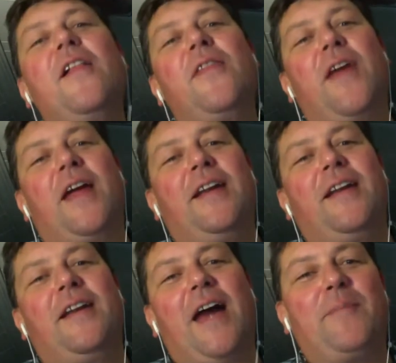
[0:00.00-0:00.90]
than
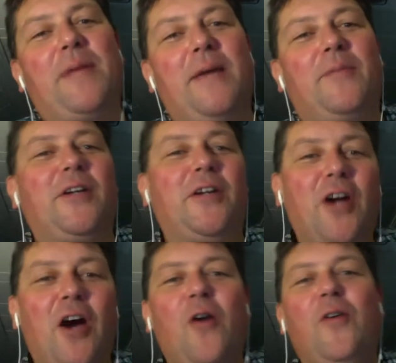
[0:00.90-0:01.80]
not be able to
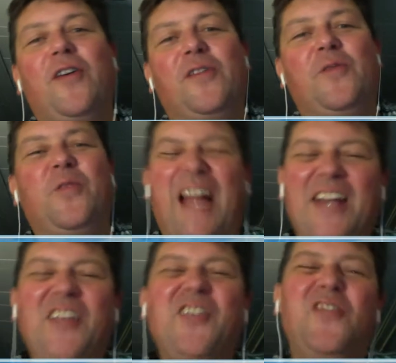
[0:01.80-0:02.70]
go, because we're kind
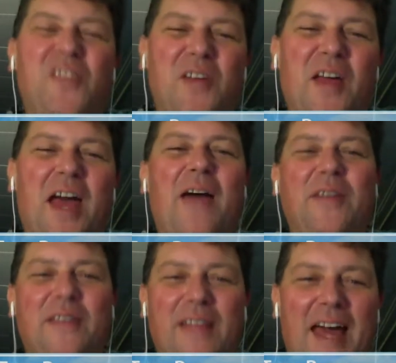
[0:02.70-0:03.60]
of used to
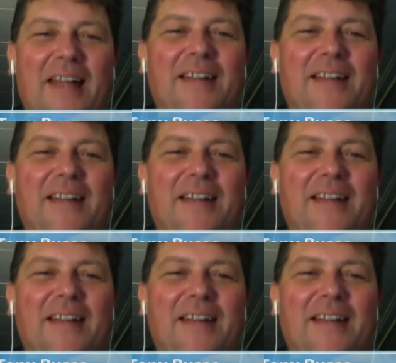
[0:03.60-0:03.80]
having that